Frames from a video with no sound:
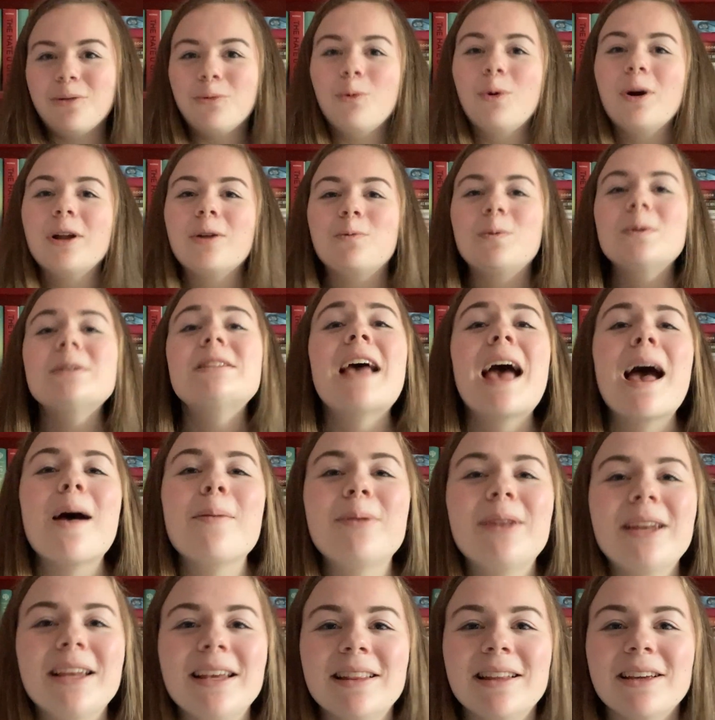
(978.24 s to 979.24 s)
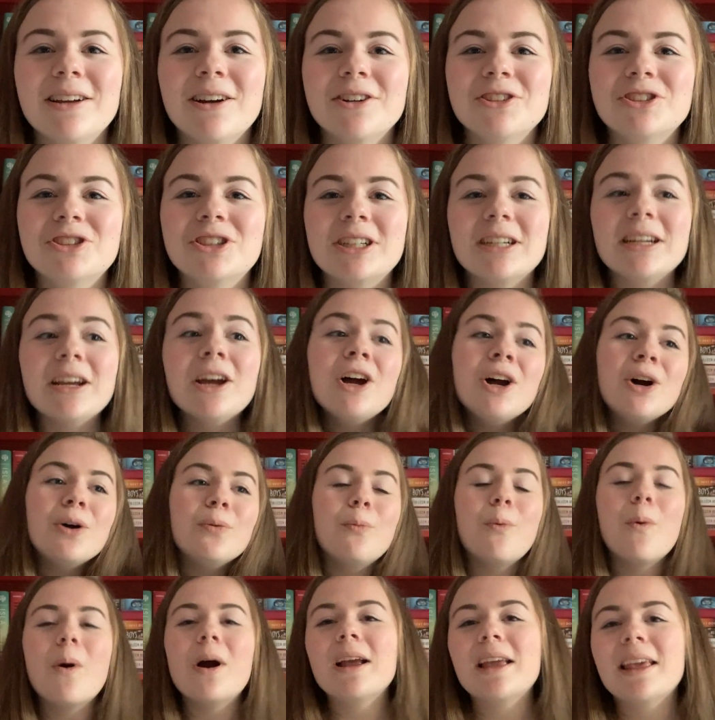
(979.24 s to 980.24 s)
what's happening in the country,
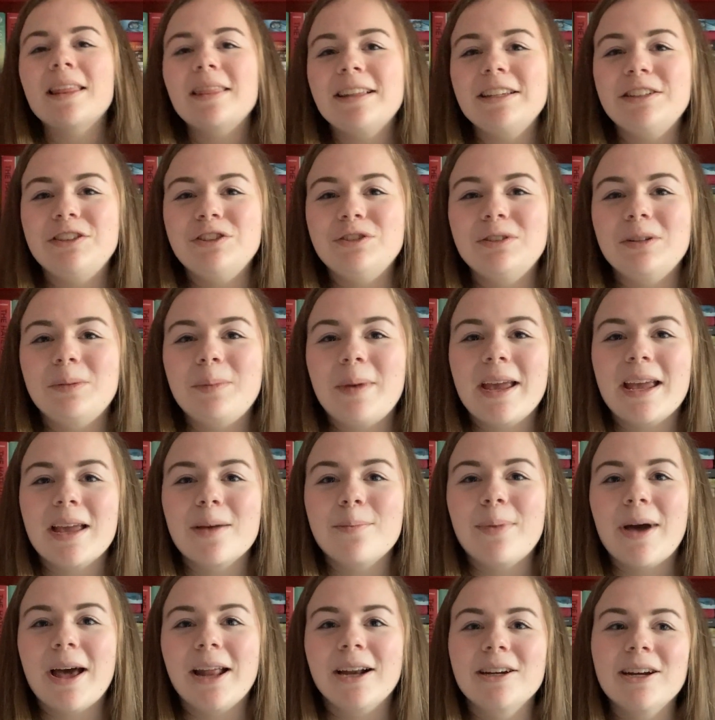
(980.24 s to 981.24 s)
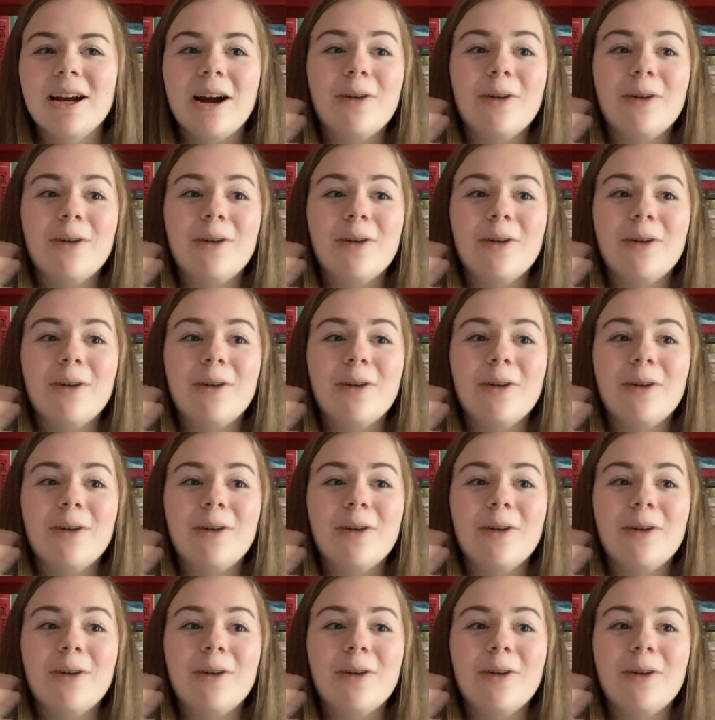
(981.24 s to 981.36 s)
what can they do to make it better.